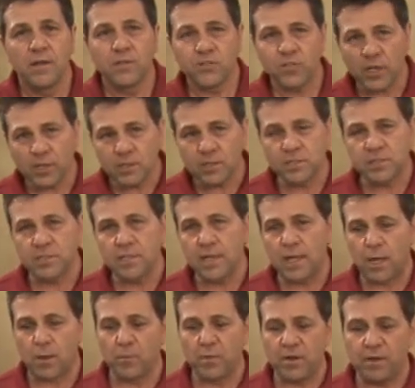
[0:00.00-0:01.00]
check to see
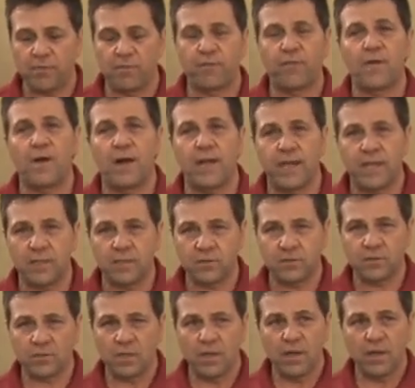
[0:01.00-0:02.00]
how many
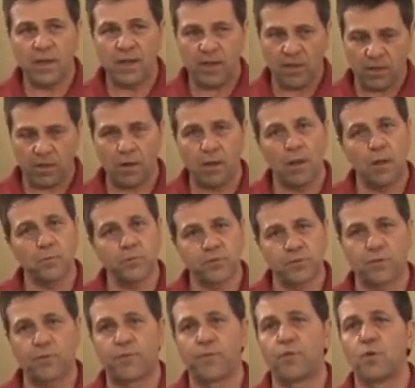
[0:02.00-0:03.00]
fines and
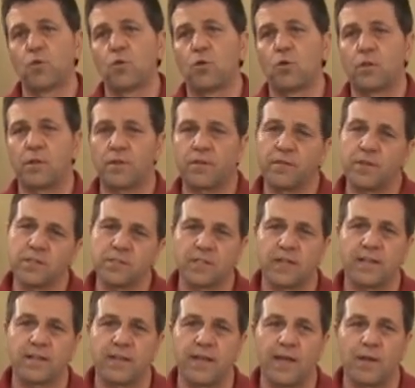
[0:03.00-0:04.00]
clumps of fuel and things
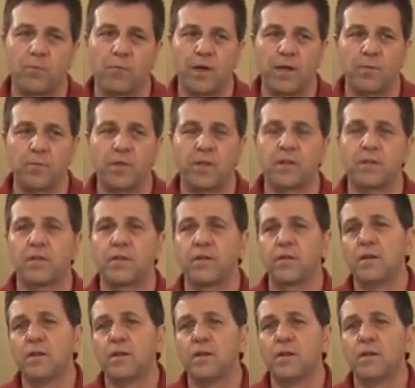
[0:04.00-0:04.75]
like that might be